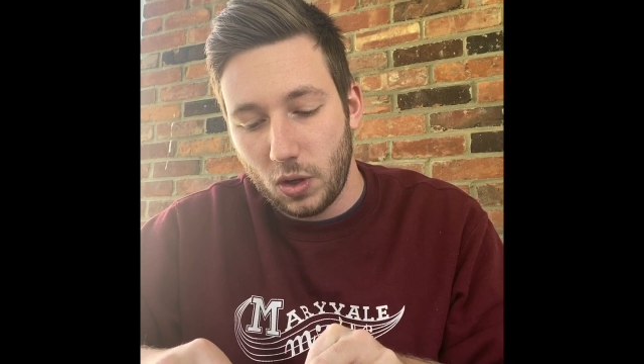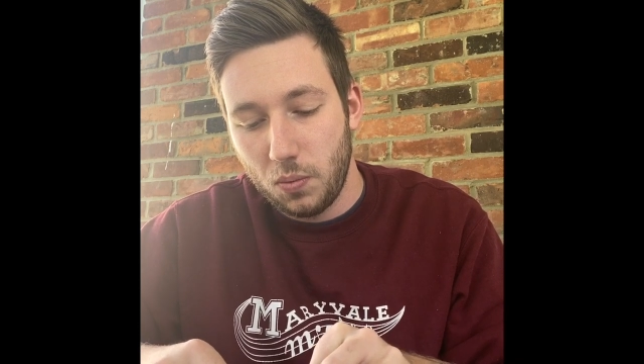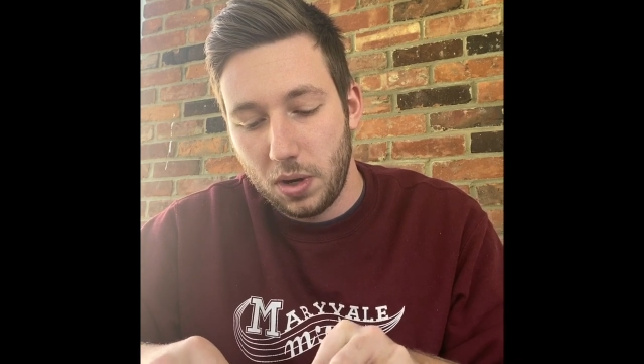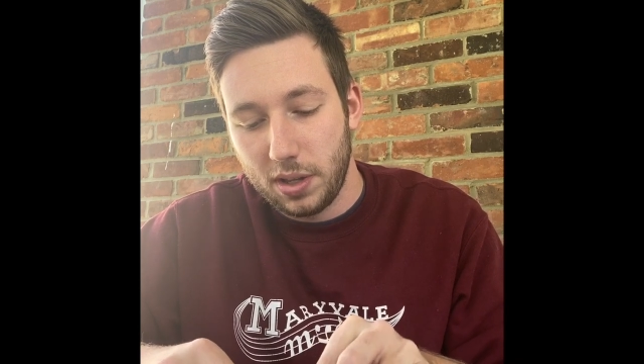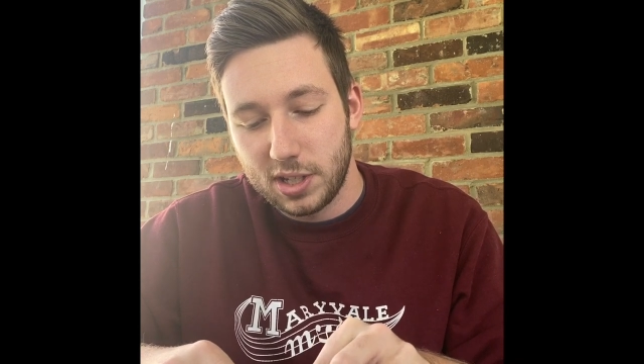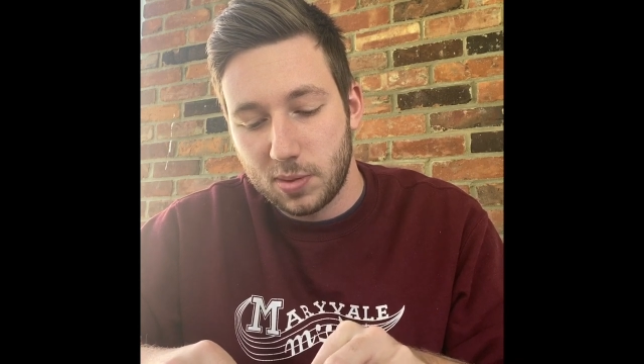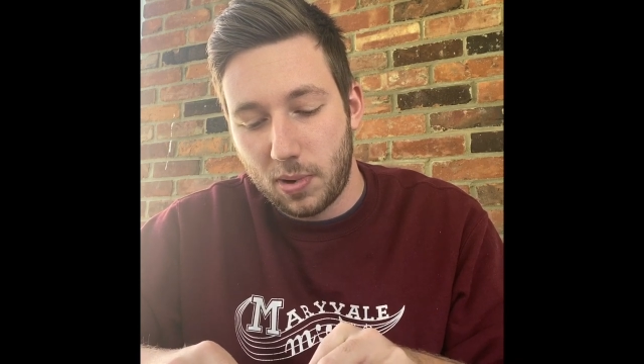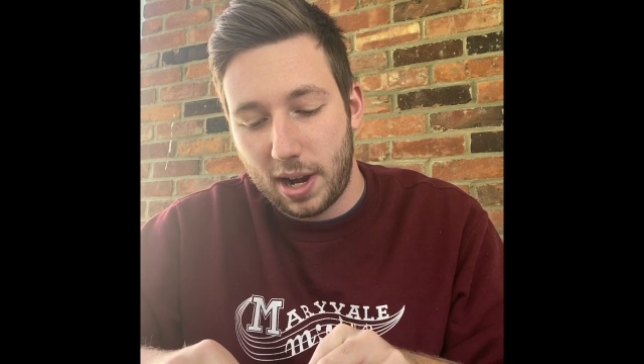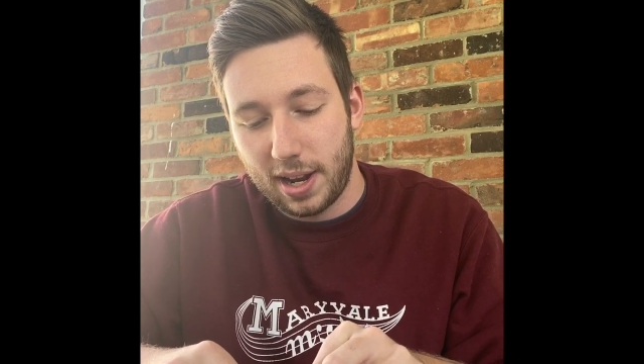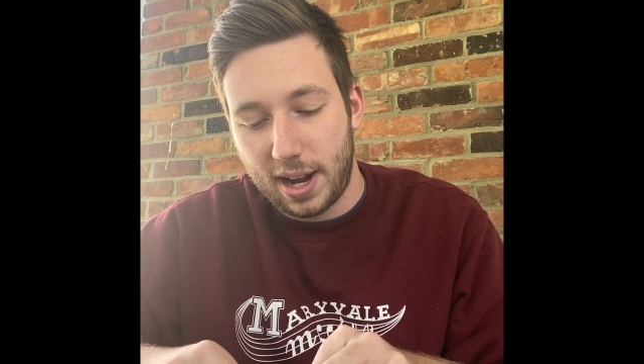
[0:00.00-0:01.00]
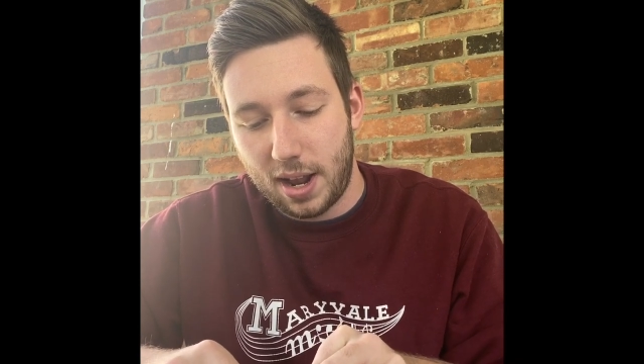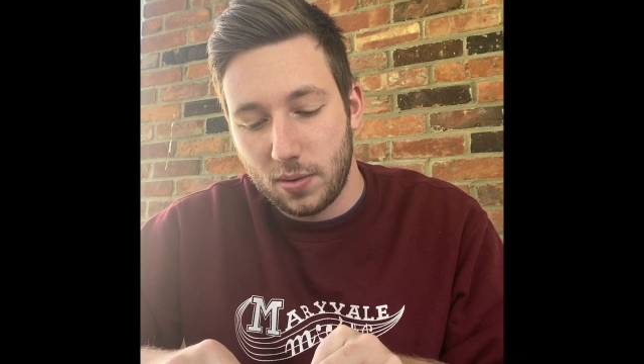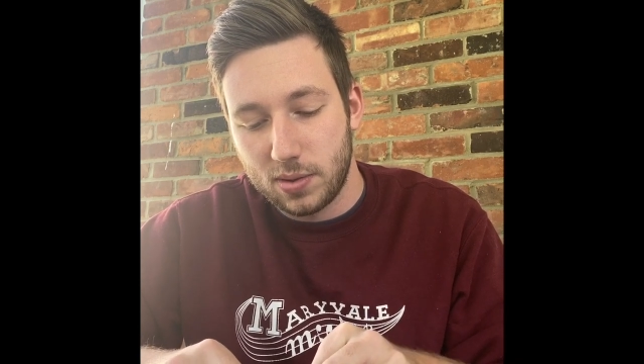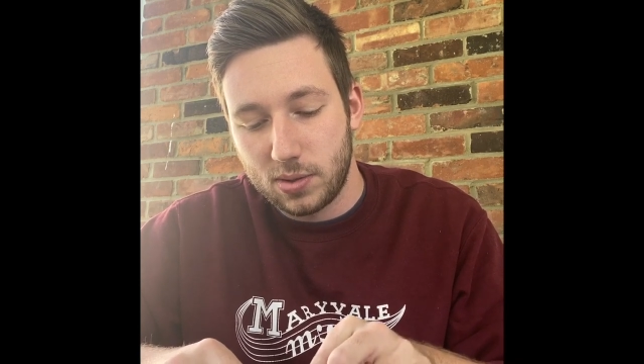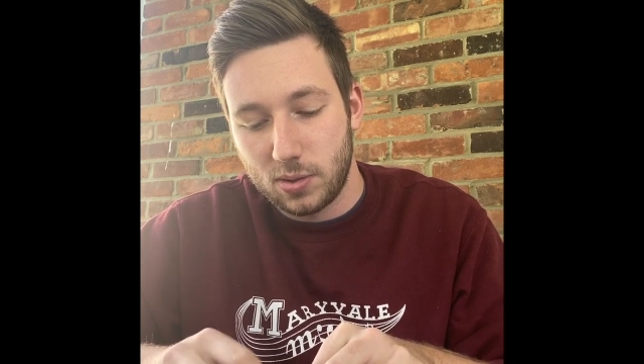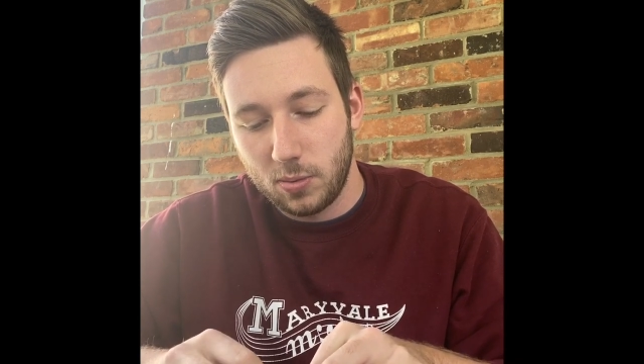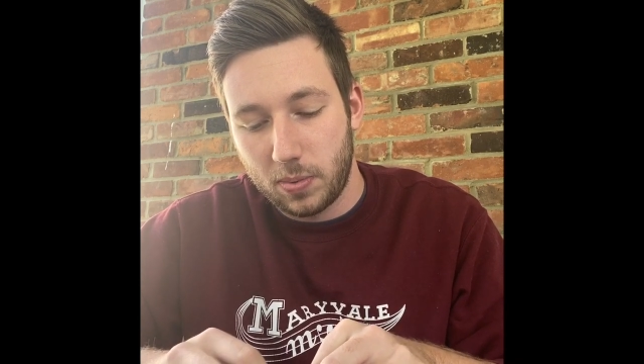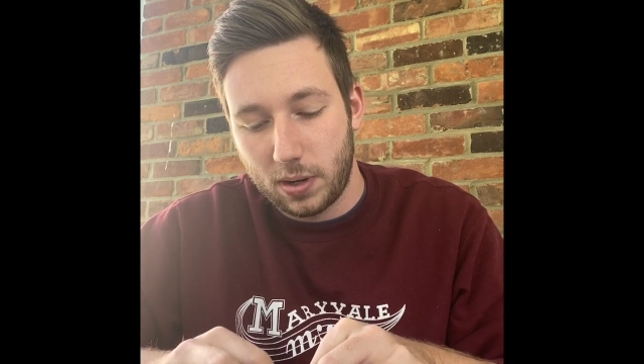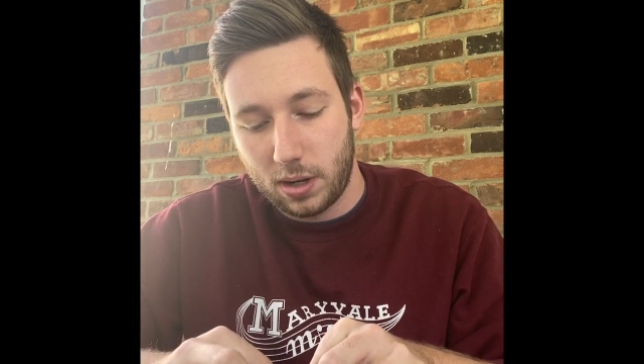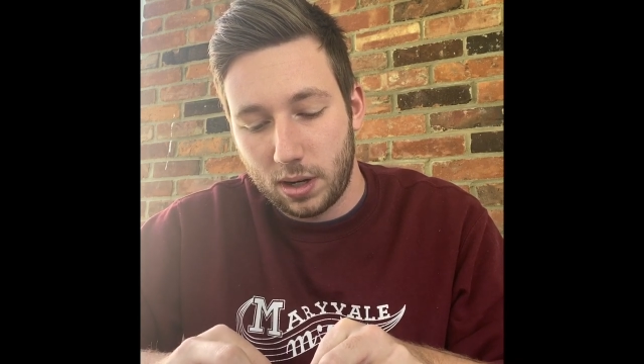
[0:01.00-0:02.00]
really spreading it out
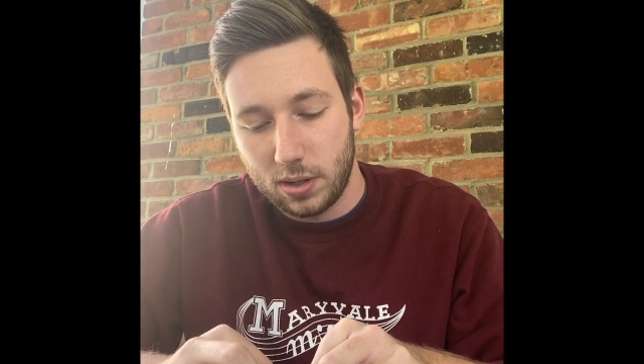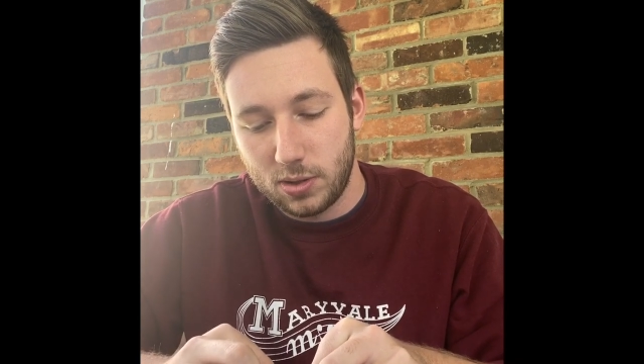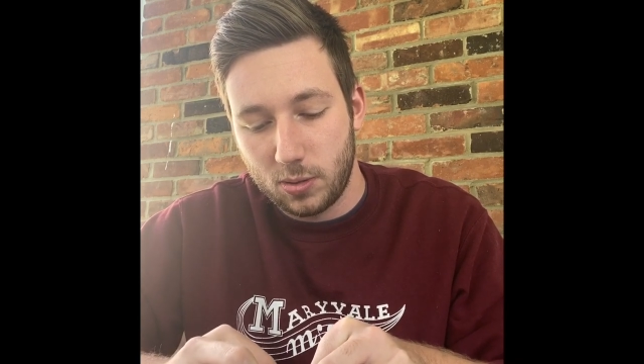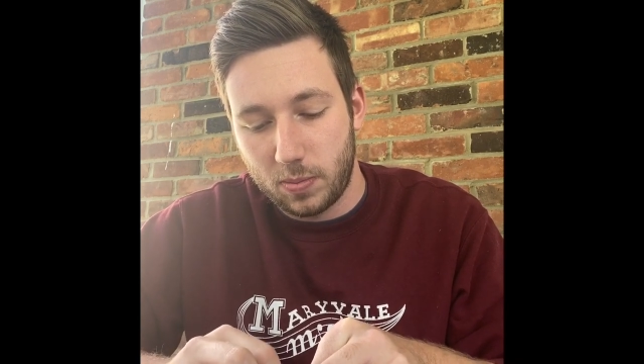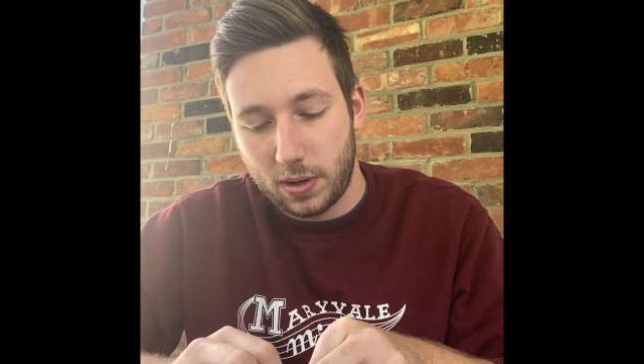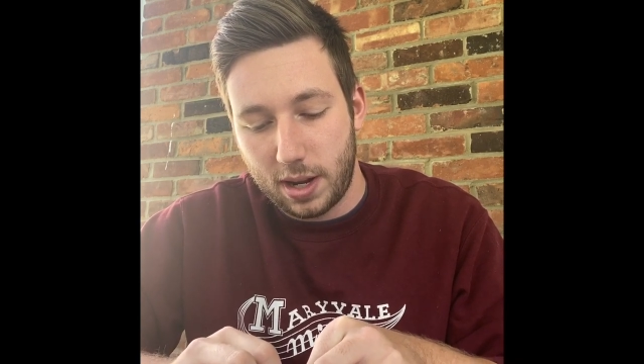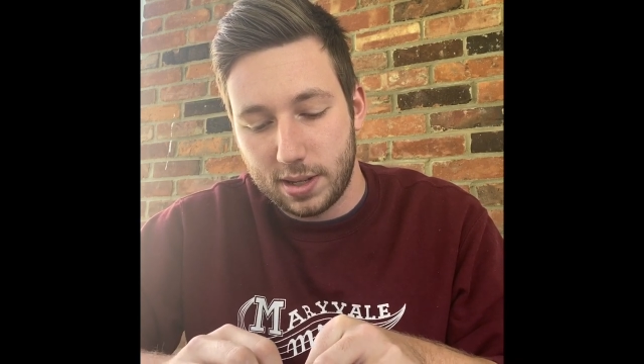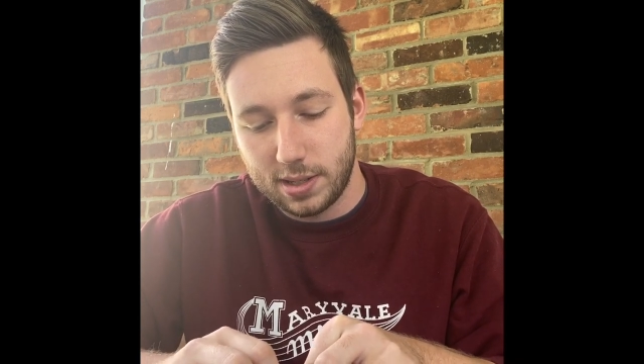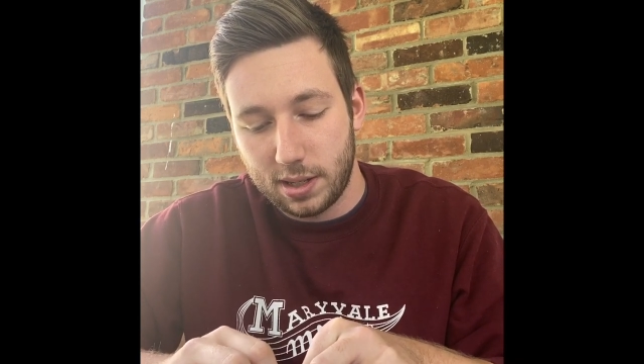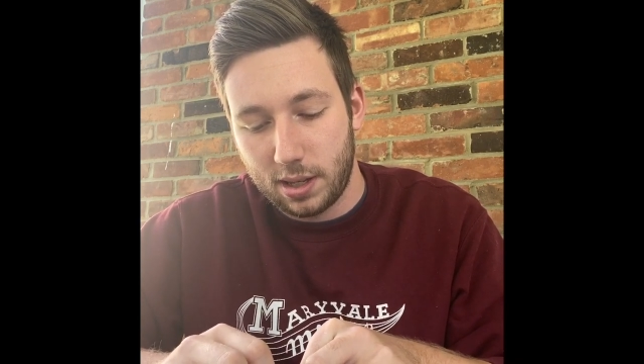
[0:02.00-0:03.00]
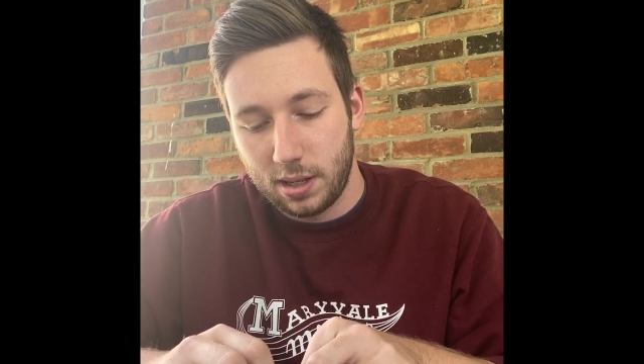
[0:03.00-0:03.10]
super, super nicely.